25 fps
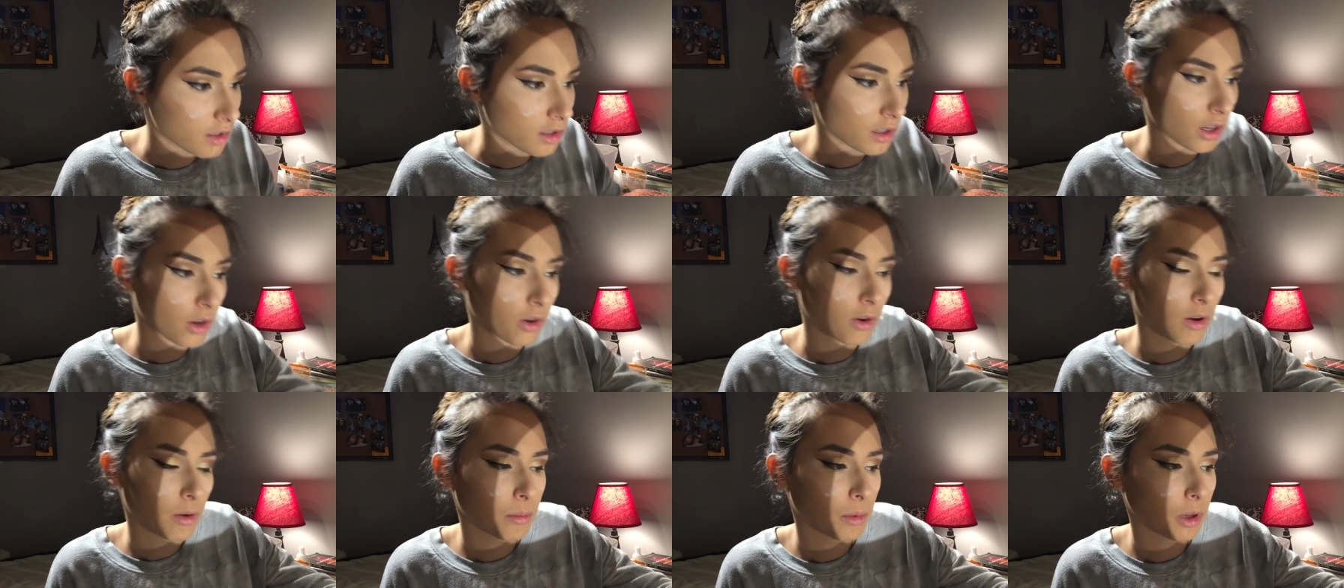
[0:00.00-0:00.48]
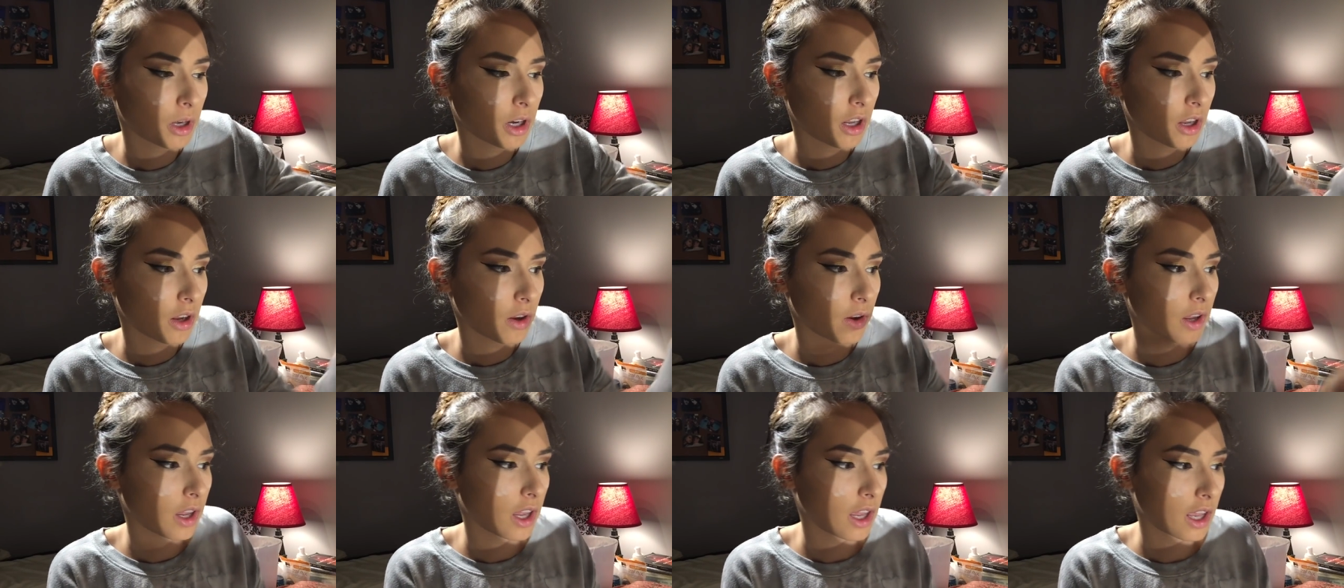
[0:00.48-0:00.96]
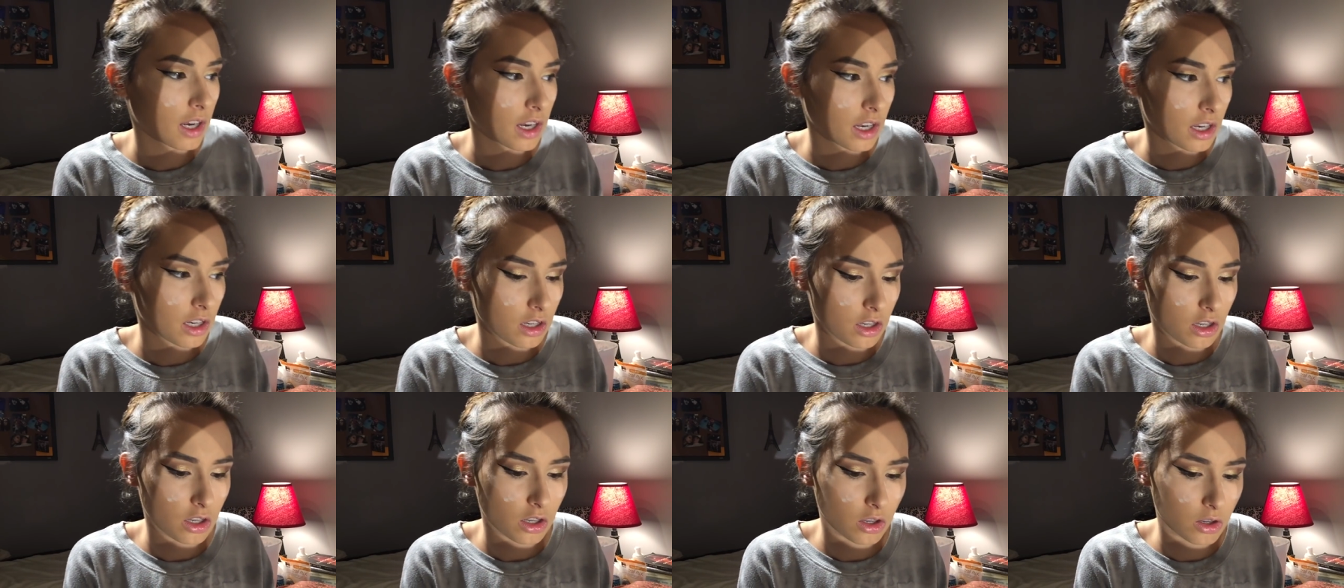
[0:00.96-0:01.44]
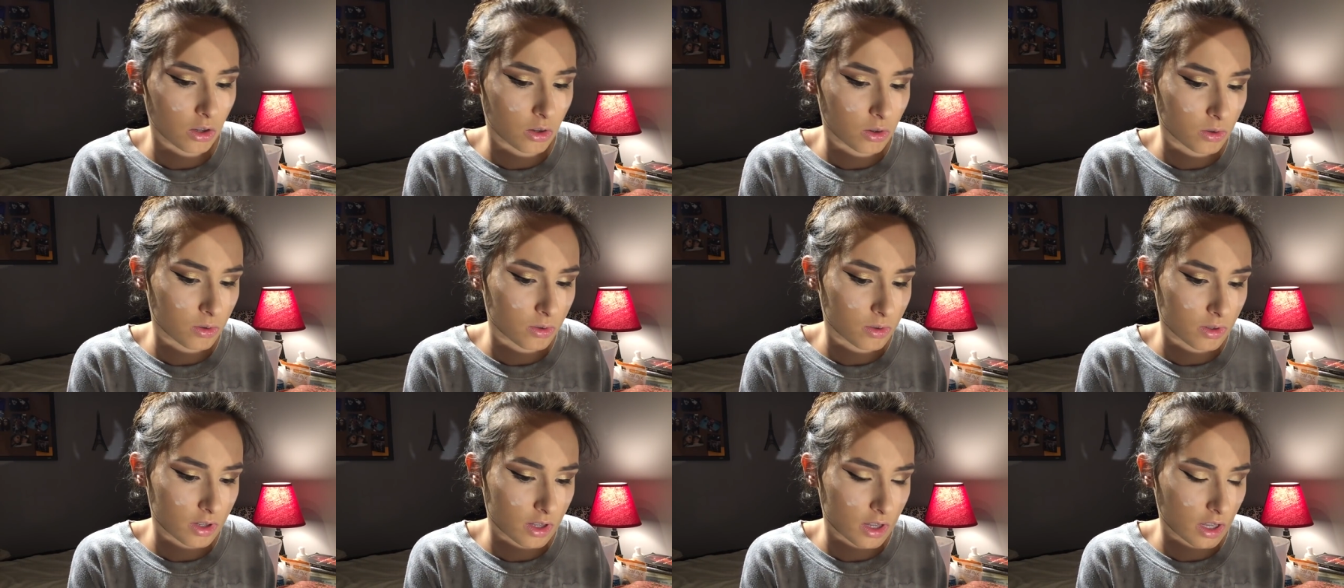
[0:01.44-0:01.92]
so I'm going to go ahead and
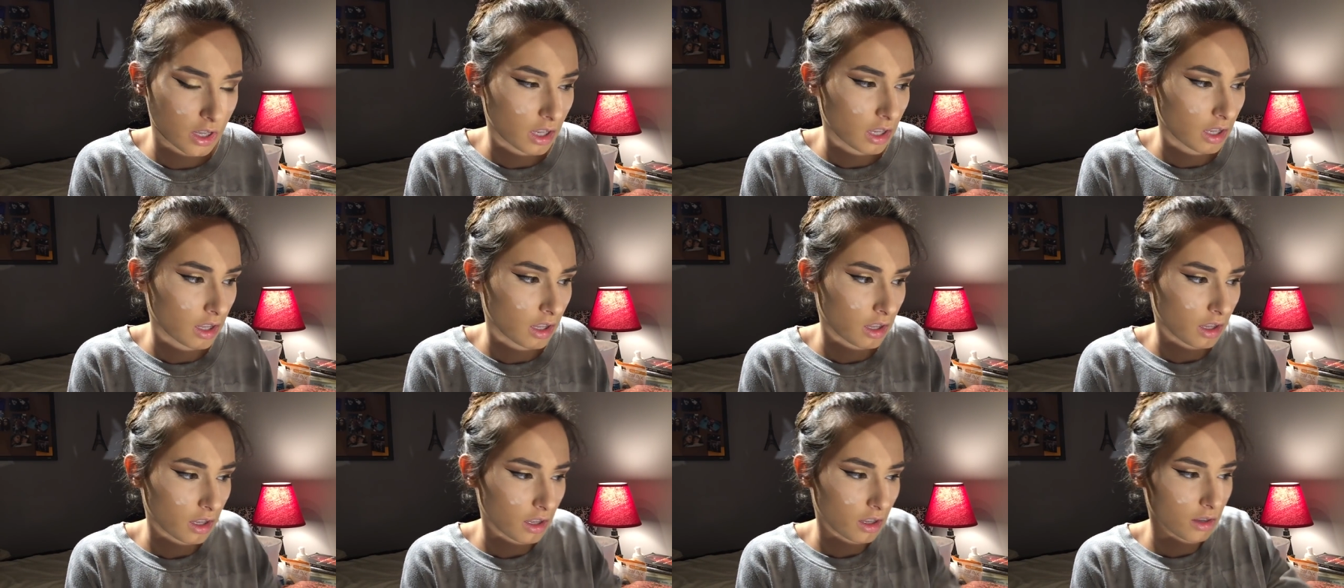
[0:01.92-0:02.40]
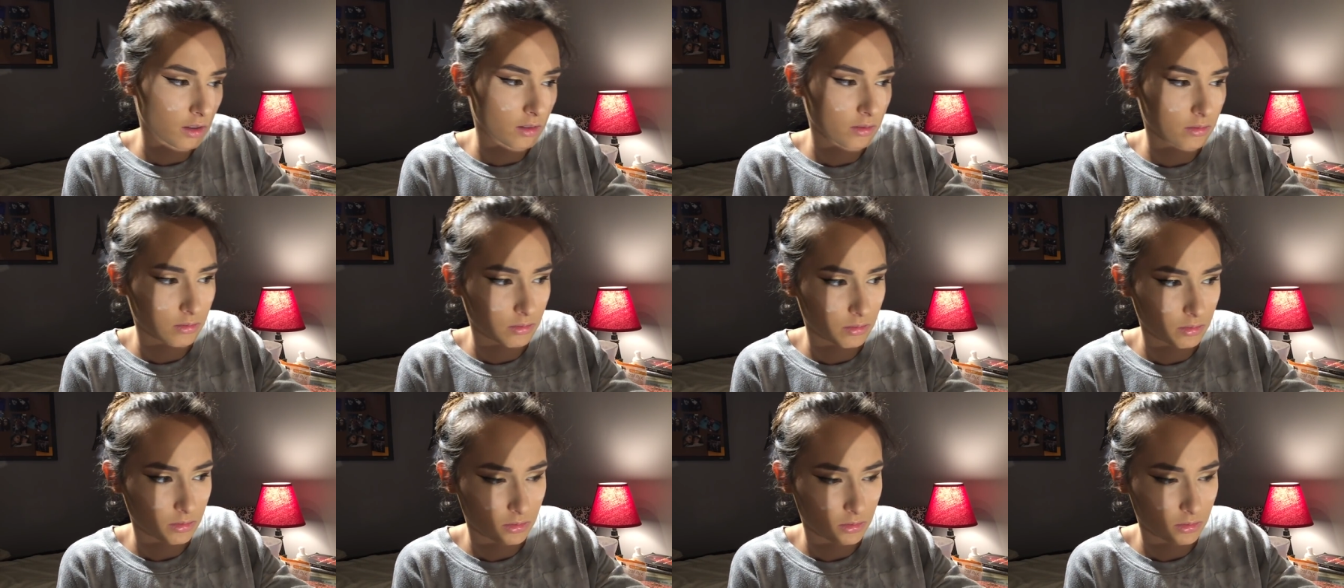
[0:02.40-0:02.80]
use the